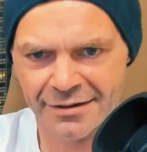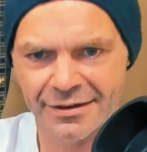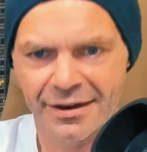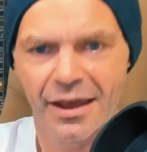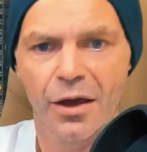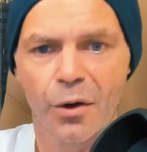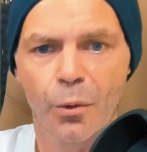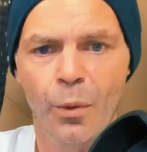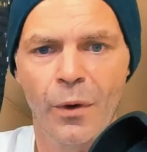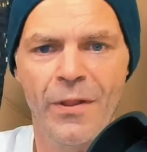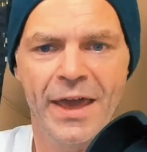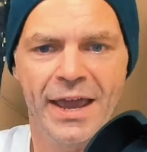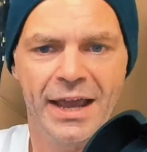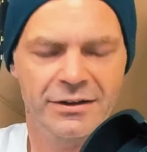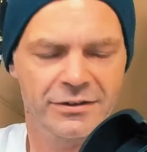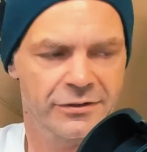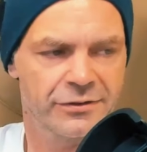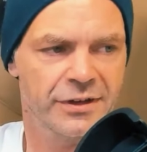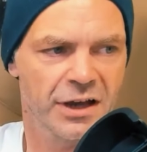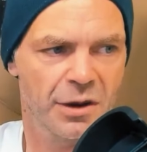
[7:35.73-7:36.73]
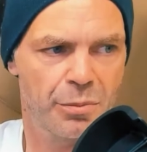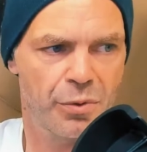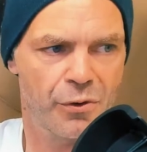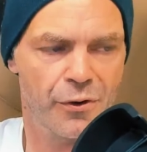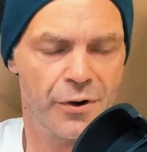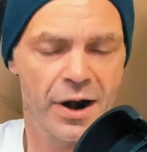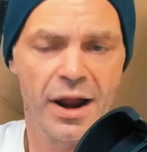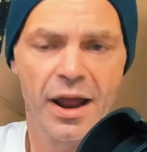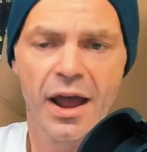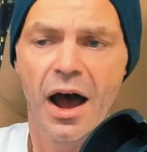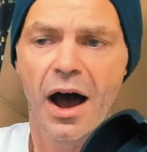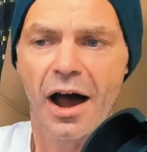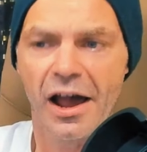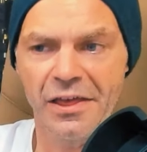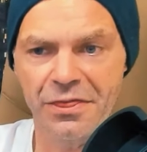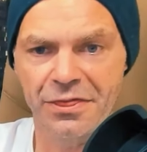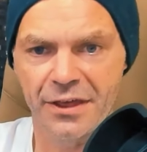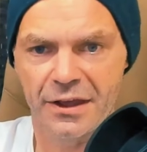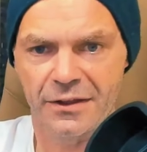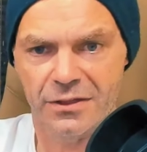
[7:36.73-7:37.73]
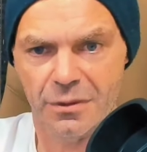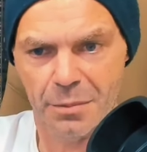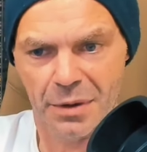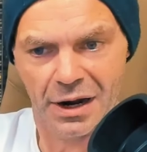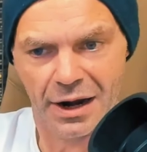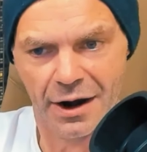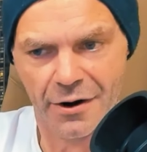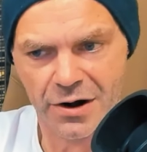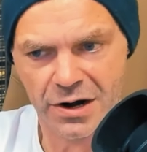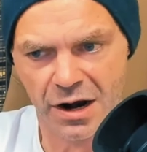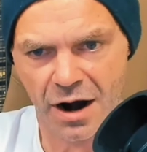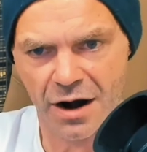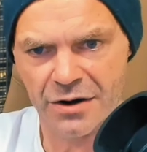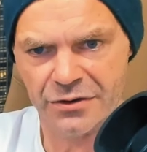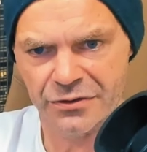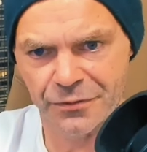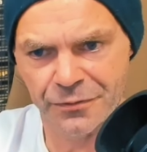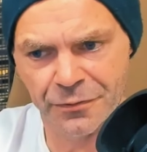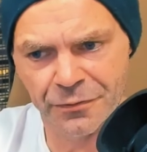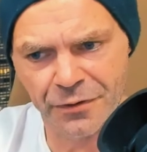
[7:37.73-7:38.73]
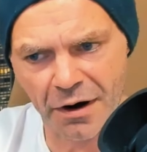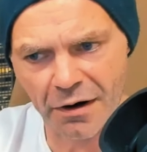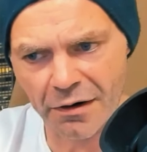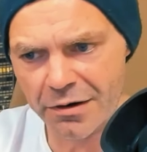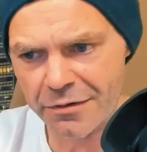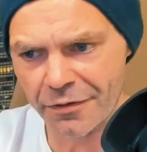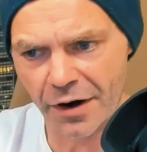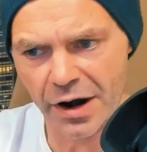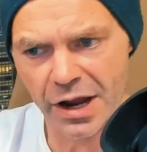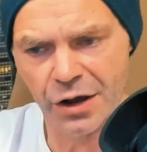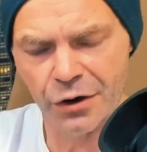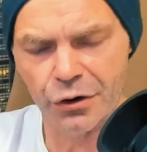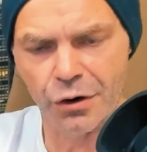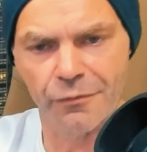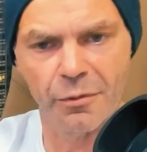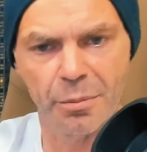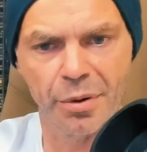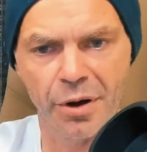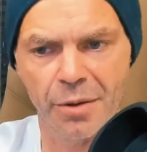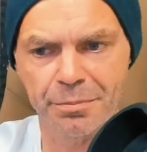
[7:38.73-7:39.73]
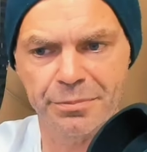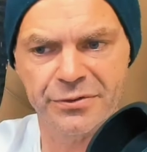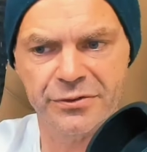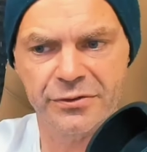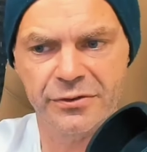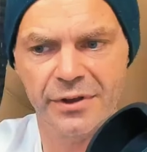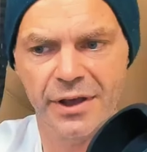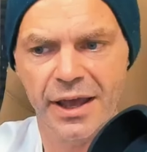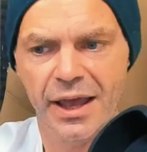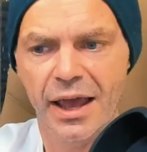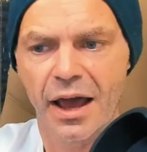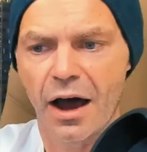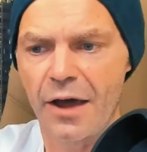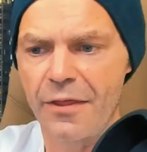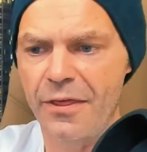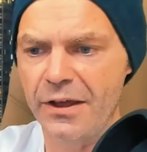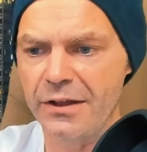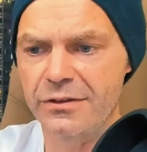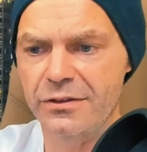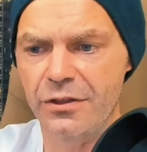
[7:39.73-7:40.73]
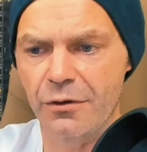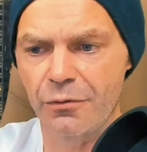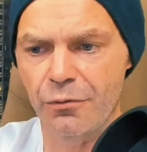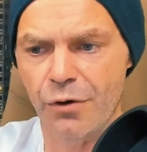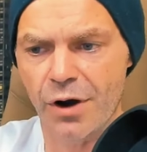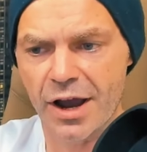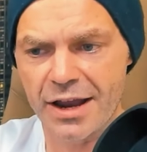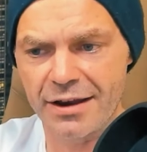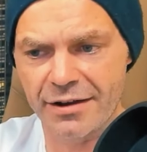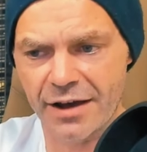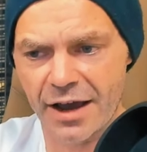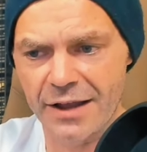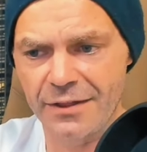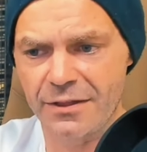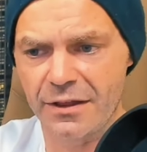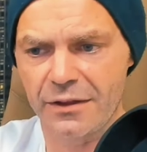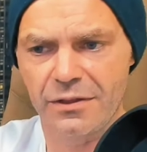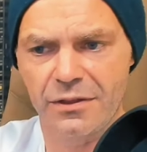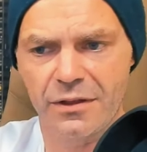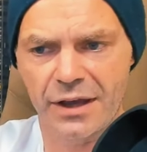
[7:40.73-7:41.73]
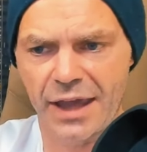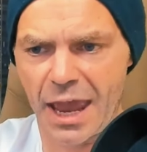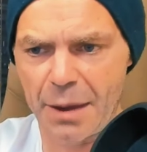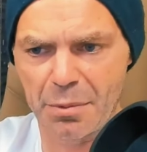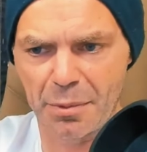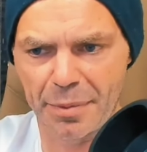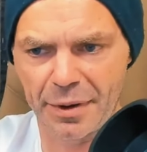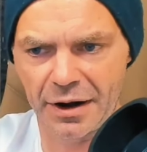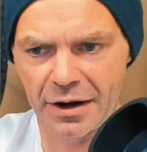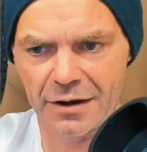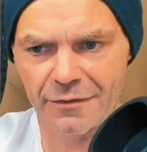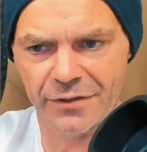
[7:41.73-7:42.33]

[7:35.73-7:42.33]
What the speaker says: when they get to Singapore. I think the McLaren car is very, very good over bumps. I think the ride height, the capability of that